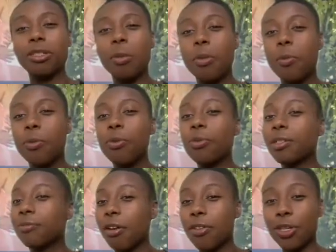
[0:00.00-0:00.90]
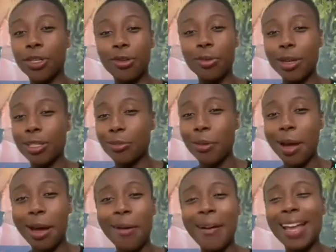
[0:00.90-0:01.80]
Ball was very cute as
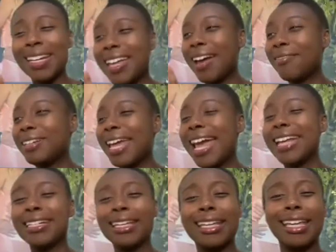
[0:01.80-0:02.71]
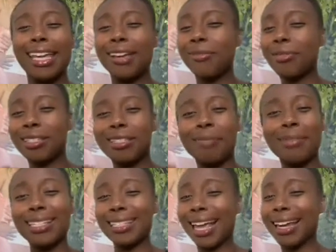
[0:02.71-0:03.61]
well. And Davide ending it with some
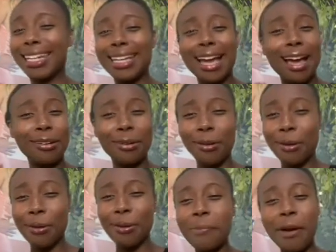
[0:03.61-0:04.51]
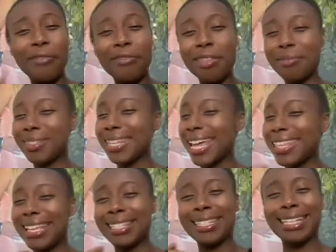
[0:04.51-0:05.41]
Italiano. Both of them saying
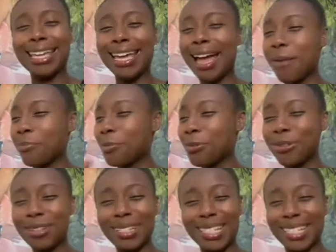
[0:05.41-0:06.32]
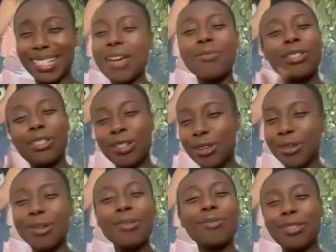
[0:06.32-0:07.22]
that te amos. It was
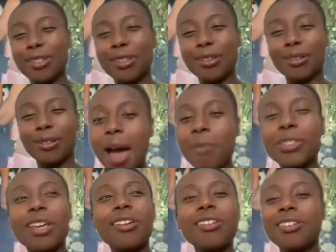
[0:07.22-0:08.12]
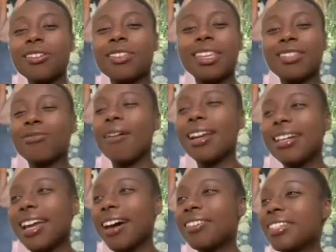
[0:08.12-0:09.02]
cute. It was cute. I'm telling you this right
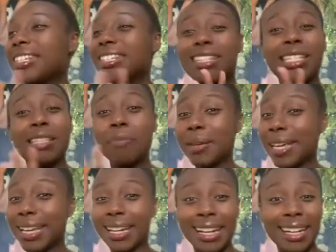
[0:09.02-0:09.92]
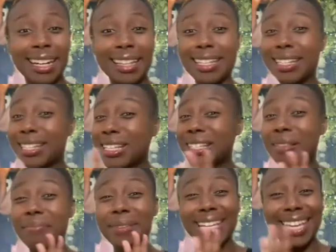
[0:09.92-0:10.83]
now. This is just the beginning. This is just the
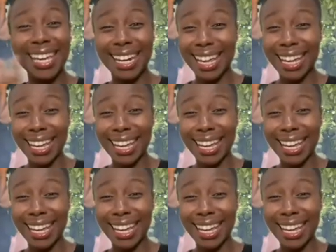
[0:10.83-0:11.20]
beginning.